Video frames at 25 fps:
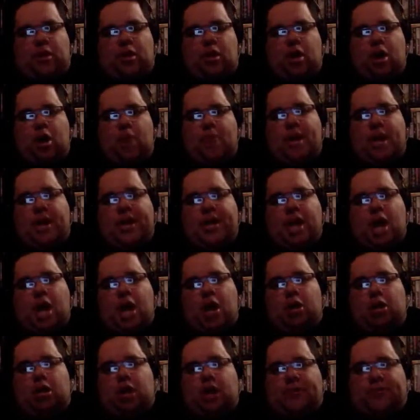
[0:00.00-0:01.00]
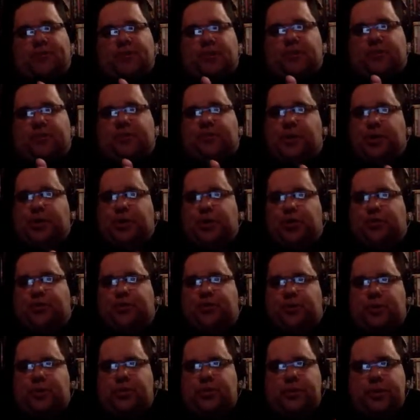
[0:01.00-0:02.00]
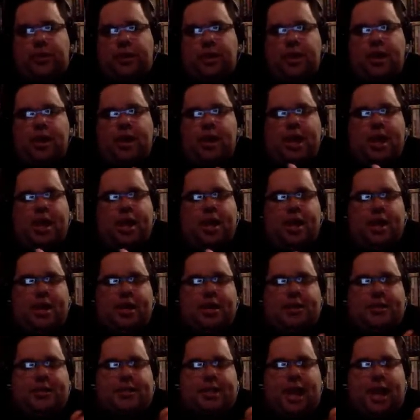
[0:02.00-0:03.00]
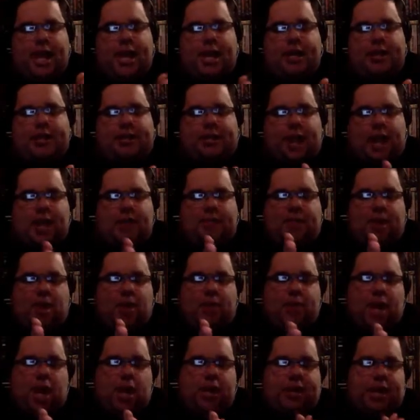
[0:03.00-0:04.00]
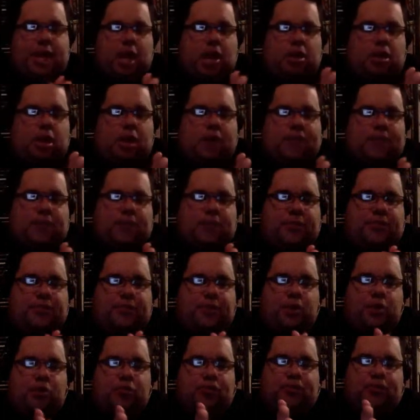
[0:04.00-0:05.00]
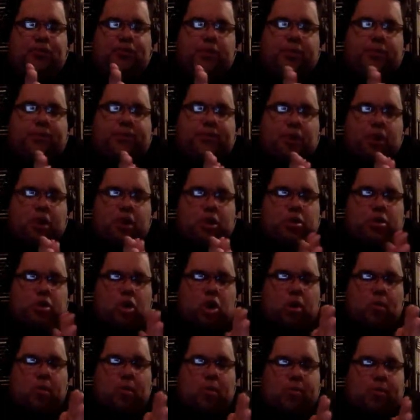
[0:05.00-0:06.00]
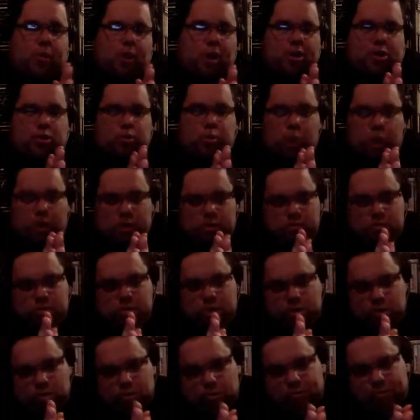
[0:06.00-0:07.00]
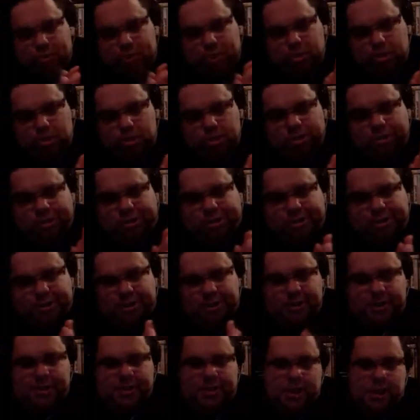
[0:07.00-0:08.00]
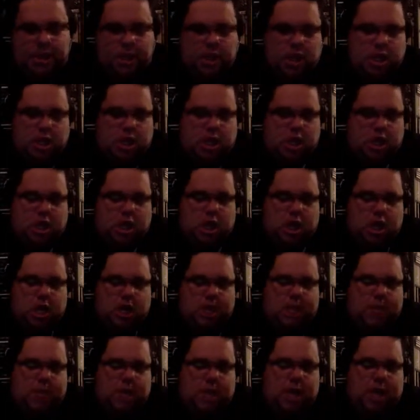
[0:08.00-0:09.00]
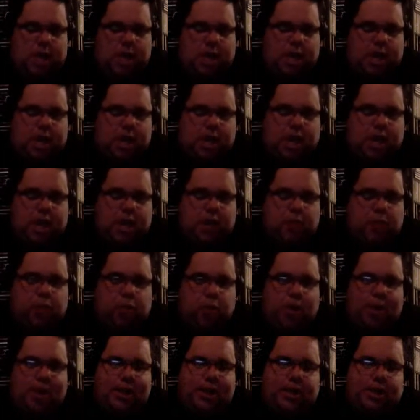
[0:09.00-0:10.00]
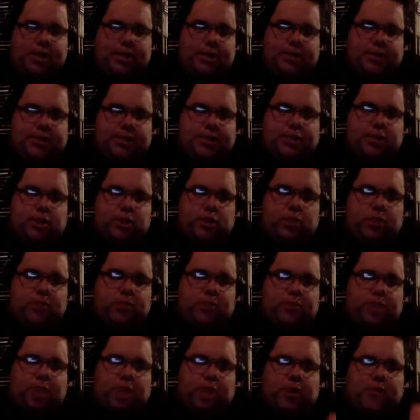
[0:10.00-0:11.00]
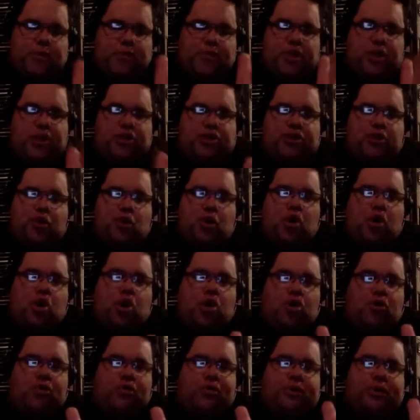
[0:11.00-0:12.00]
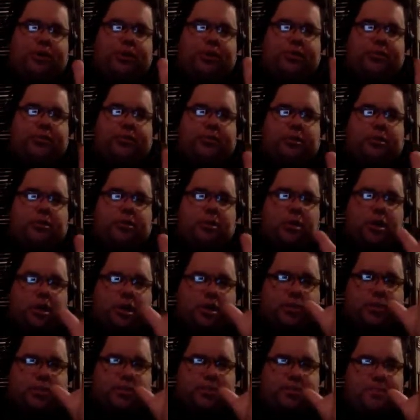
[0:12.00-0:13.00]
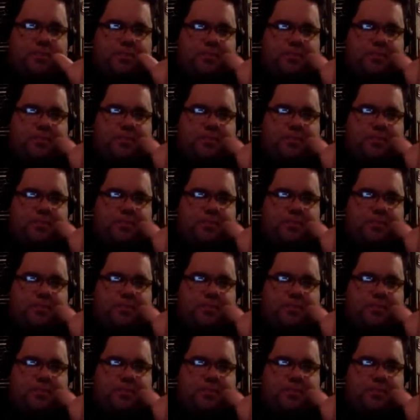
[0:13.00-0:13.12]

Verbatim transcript: I'm going to go left of field for David. I'm going to go left of field for the first time on Blood, Sweat and Metal because yeah, if we if you saw the